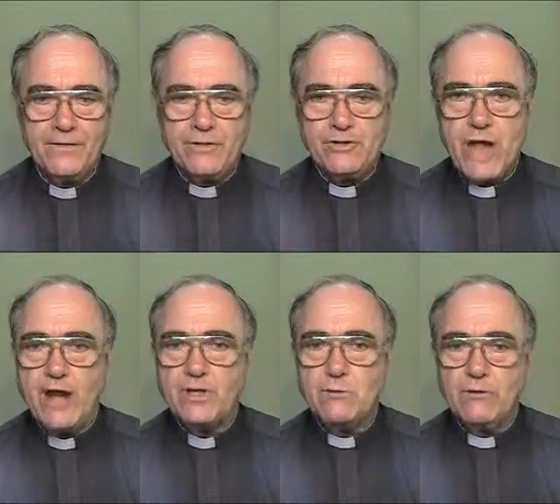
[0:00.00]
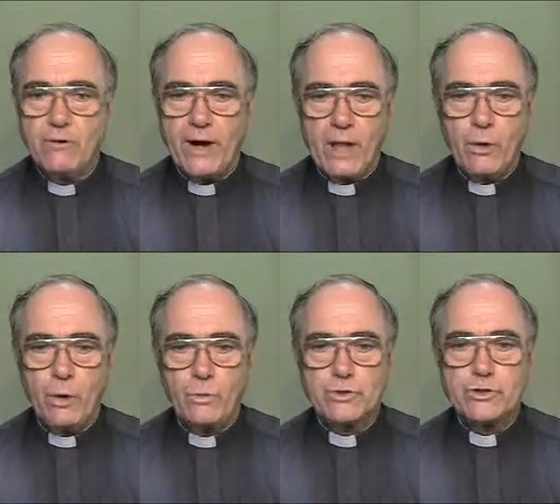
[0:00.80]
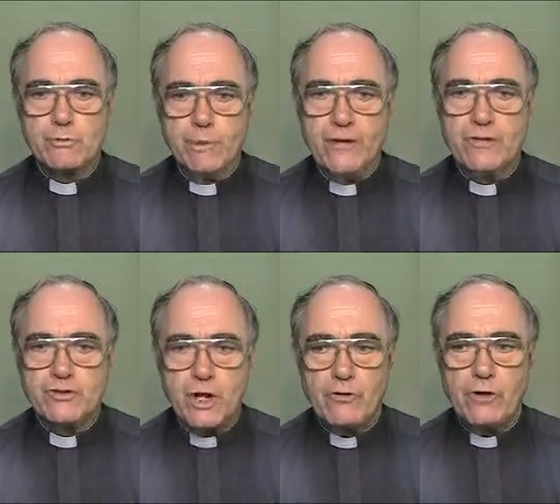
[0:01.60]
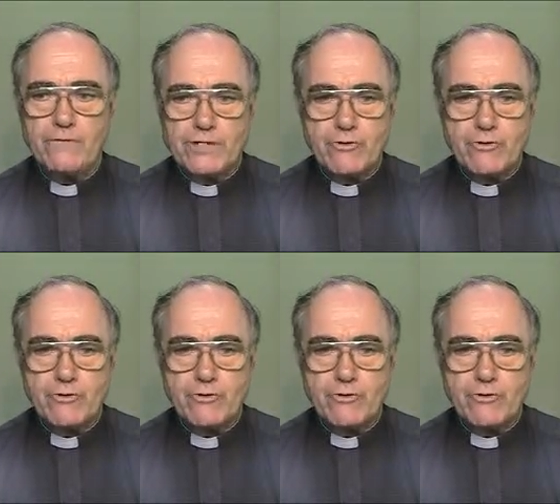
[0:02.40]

The challenge before our Lord was to bring the children of